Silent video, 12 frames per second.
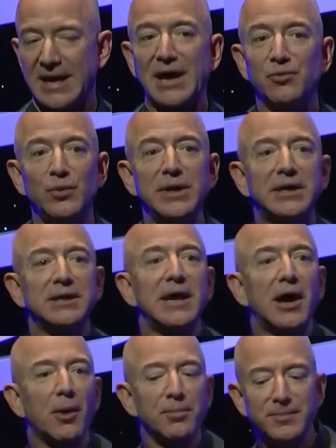And we can
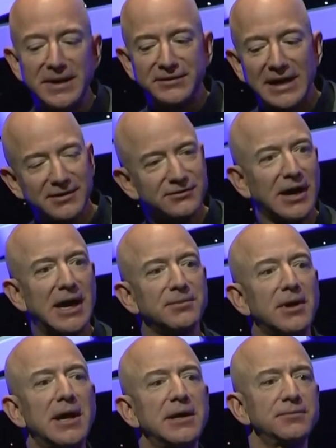help meet that
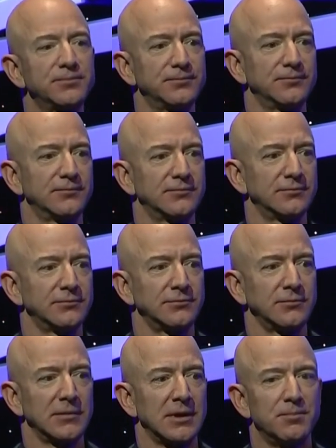timeline,
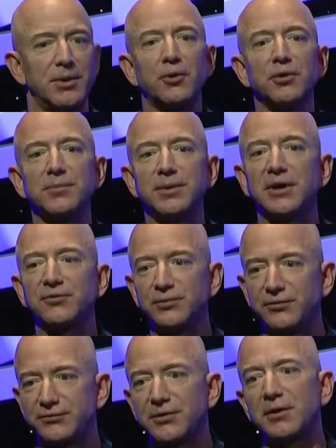but only because
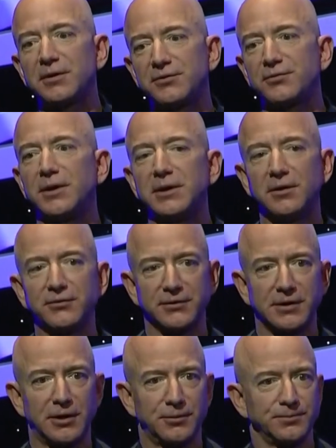we started three years
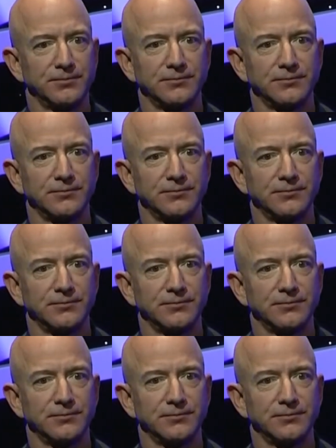ago.